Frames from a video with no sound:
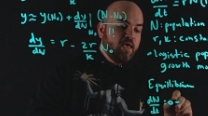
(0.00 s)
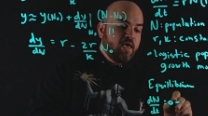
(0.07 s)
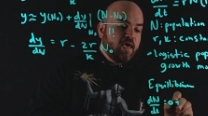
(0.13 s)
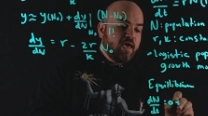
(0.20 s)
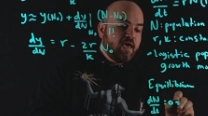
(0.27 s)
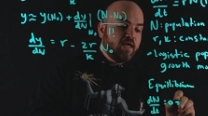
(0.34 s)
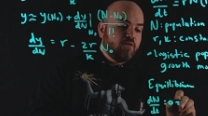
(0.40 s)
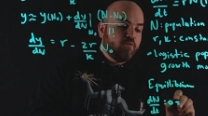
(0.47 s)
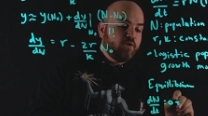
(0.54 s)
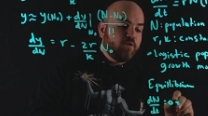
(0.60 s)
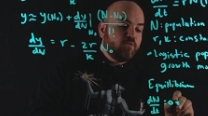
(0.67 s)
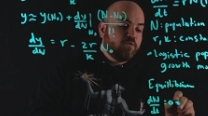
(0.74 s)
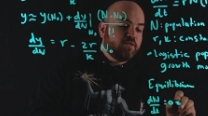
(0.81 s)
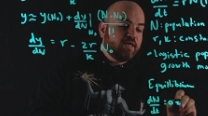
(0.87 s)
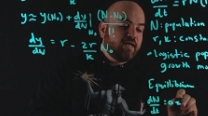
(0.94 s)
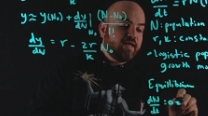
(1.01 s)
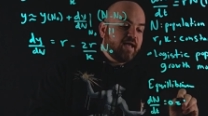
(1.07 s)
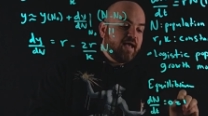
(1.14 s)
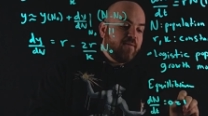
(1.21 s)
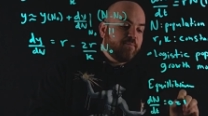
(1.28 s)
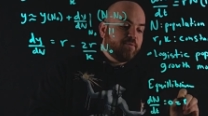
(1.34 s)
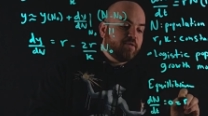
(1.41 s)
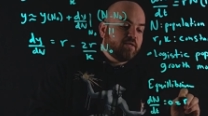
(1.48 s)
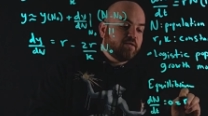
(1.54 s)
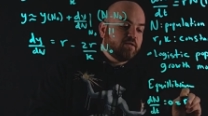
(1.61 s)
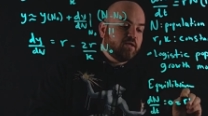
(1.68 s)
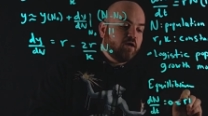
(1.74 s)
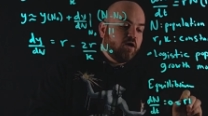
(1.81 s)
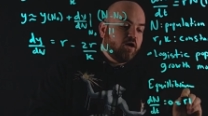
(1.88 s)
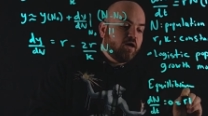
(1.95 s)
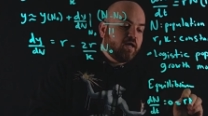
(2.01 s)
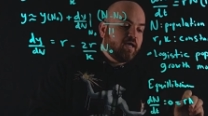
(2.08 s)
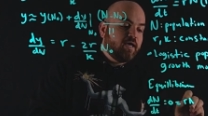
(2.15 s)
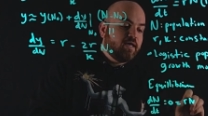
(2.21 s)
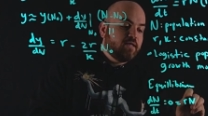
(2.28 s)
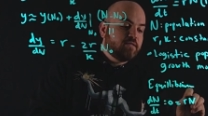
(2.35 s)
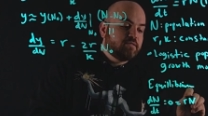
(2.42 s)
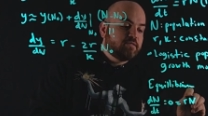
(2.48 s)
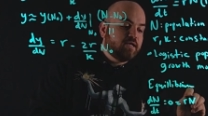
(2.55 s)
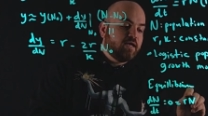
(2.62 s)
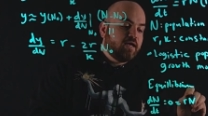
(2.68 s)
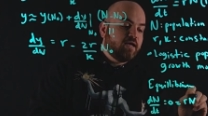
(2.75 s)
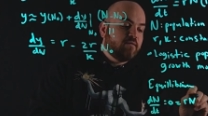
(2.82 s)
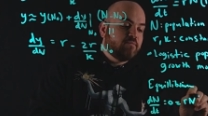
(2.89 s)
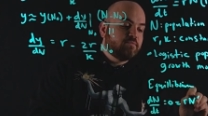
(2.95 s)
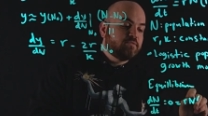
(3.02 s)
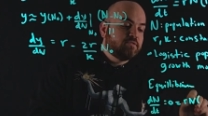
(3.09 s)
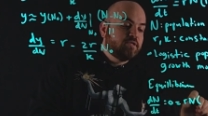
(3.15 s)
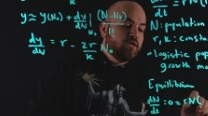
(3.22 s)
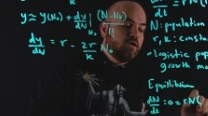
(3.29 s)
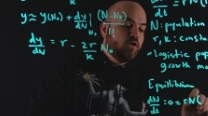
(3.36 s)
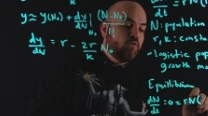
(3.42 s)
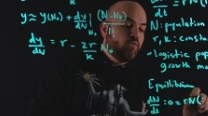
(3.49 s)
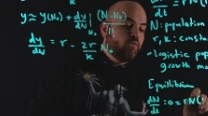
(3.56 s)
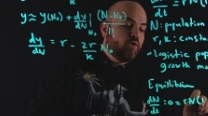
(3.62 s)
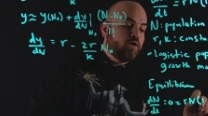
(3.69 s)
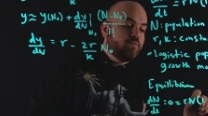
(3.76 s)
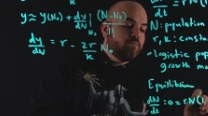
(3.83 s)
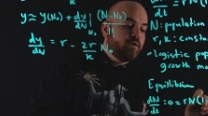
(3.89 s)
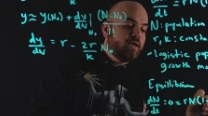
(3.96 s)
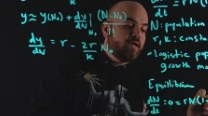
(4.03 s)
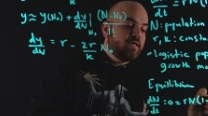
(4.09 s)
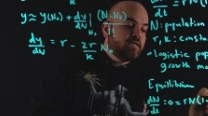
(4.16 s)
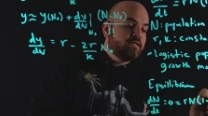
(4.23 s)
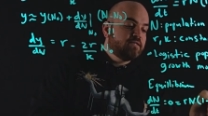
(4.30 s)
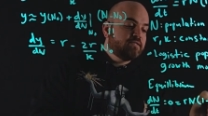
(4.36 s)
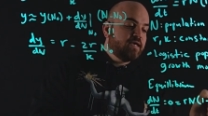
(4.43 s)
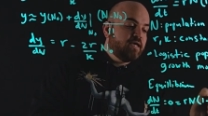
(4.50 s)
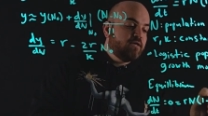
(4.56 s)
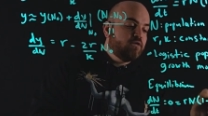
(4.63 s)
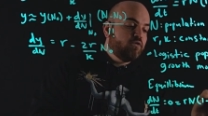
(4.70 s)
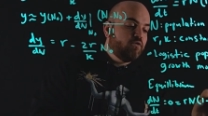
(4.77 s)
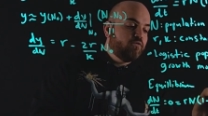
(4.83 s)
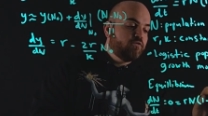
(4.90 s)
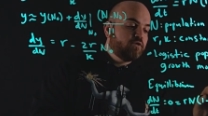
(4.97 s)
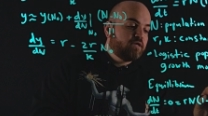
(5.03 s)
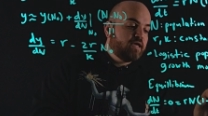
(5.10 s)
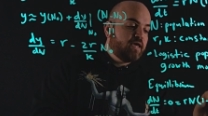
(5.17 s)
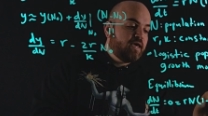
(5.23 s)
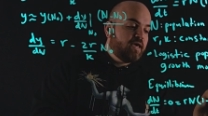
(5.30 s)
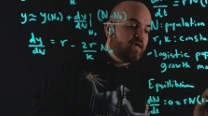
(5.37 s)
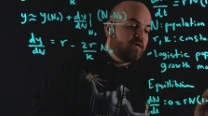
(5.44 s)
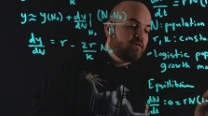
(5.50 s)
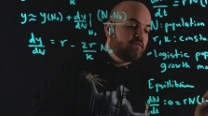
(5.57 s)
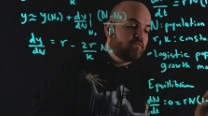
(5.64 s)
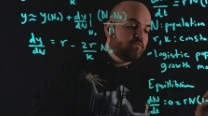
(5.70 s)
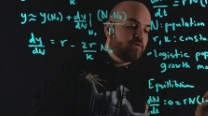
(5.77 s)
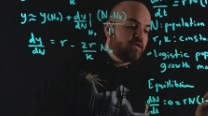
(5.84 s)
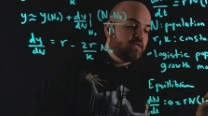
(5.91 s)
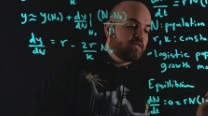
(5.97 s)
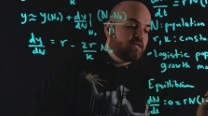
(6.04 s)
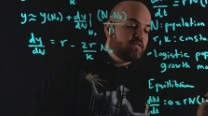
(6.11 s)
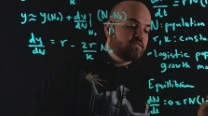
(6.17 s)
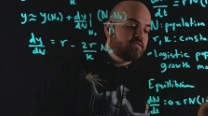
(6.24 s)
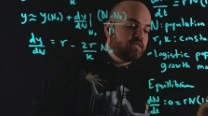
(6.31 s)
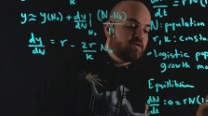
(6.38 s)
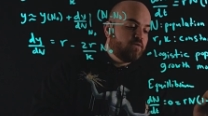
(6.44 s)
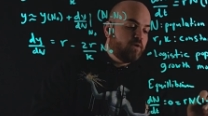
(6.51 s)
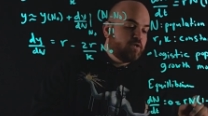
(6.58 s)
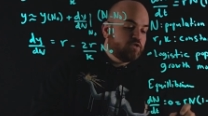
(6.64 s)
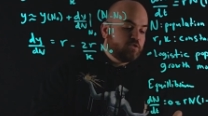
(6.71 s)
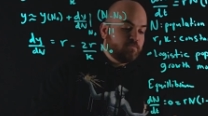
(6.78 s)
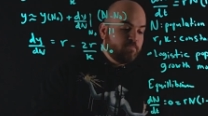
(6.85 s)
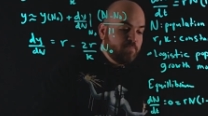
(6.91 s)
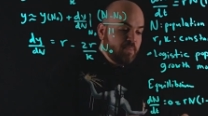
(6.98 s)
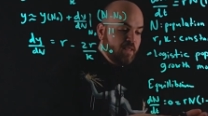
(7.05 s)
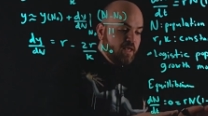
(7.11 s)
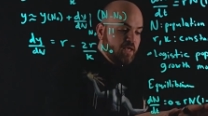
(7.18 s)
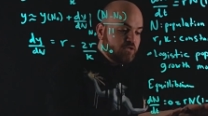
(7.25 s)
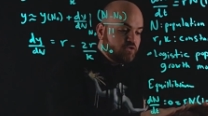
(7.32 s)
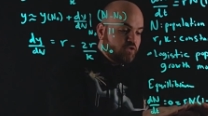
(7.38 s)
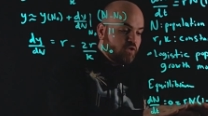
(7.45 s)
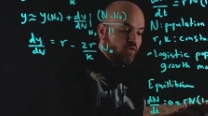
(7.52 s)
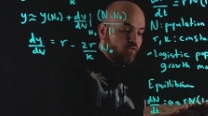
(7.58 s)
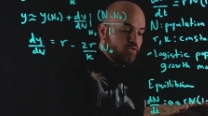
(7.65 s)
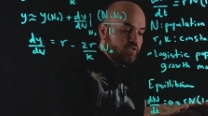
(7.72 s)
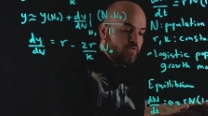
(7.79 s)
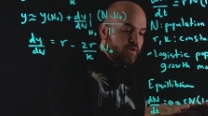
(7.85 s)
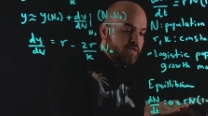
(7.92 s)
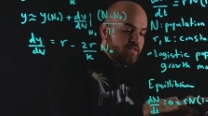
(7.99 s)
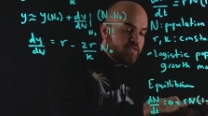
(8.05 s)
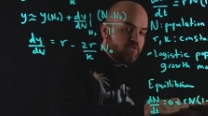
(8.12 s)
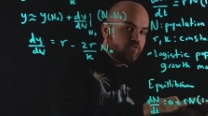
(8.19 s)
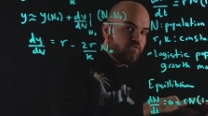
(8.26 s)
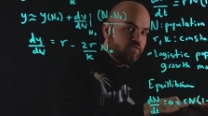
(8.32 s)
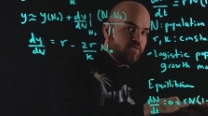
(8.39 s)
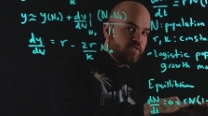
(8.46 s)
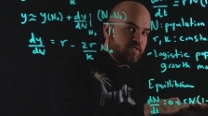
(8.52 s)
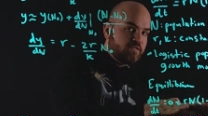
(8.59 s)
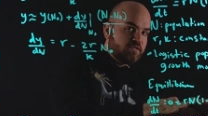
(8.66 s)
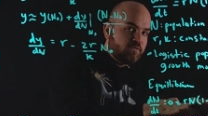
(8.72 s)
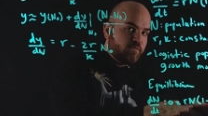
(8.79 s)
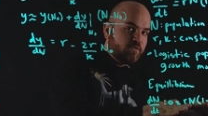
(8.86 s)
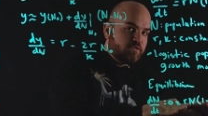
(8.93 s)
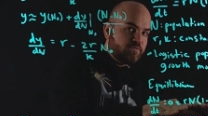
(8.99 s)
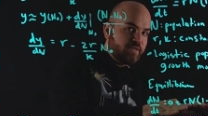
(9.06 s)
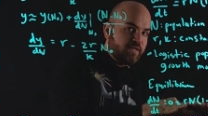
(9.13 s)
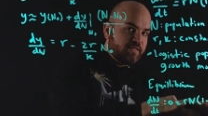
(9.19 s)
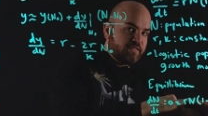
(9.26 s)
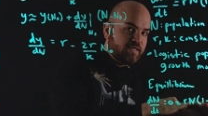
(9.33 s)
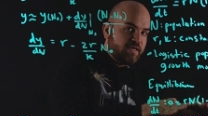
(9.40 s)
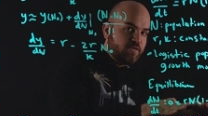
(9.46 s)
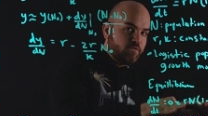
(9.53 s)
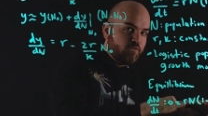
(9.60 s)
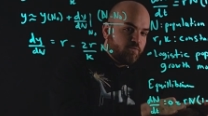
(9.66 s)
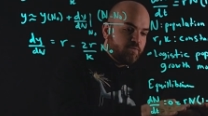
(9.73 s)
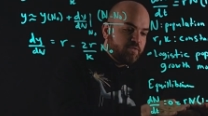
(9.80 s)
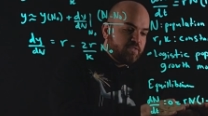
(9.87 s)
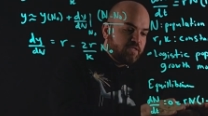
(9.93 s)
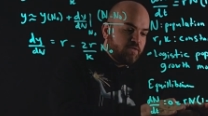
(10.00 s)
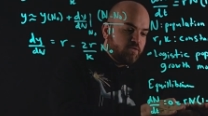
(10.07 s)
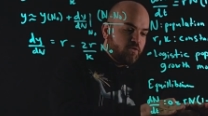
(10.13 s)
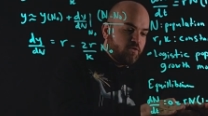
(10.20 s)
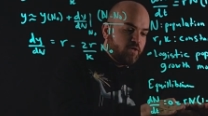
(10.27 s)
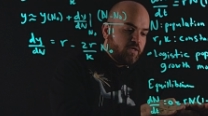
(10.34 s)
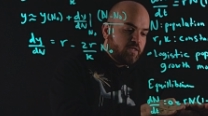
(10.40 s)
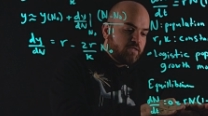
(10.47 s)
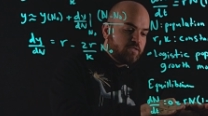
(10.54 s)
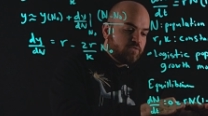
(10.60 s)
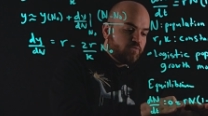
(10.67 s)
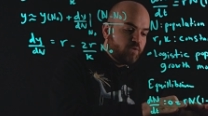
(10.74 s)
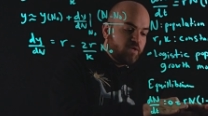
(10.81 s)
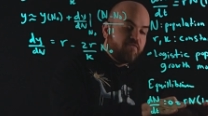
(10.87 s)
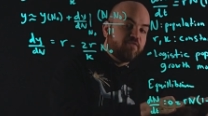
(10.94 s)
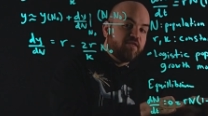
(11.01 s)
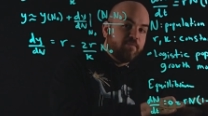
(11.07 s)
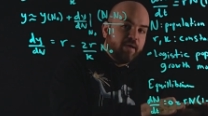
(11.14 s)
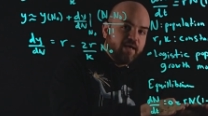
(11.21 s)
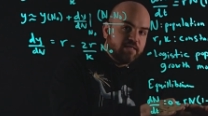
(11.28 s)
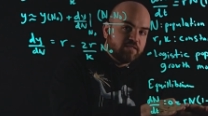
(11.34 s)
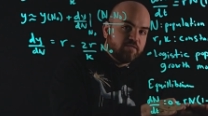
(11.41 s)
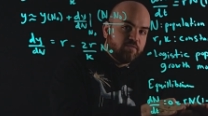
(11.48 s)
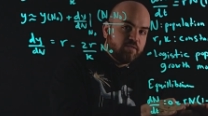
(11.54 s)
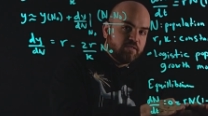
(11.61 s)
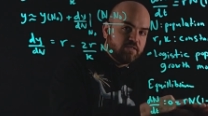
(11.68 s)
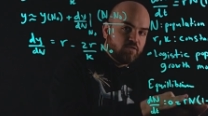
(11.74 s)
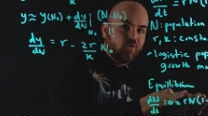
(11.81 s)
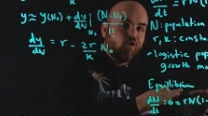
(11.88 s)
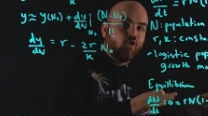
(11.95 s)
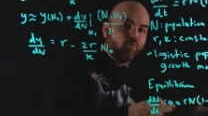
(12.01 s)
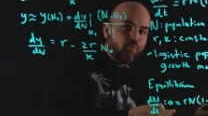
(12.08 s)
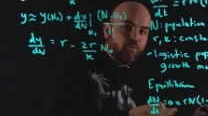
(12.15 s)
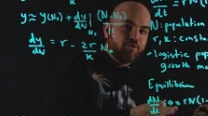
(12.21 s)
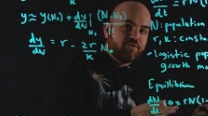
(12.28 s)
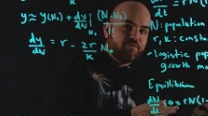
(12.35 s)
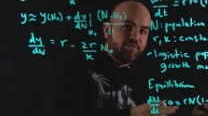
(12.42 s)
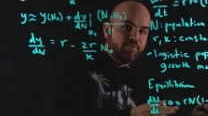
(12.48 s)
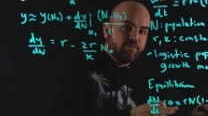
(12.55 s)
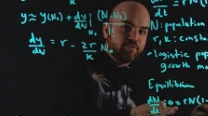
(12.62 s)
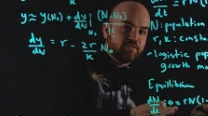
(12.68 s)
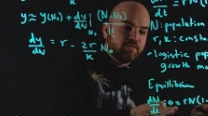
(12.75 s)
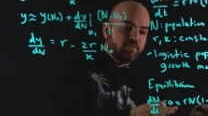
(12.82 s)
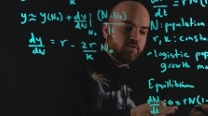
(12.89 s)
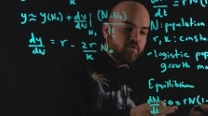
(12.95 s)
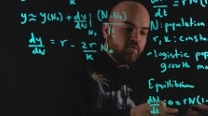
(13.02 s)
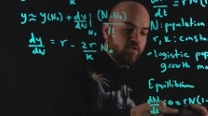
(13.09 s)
And where would that happen? Rn times 1 minus n over k, right? That's the equation. So the only way that two things that are multiplied together would be 0 is one of them has to be 0 or both of them are 0.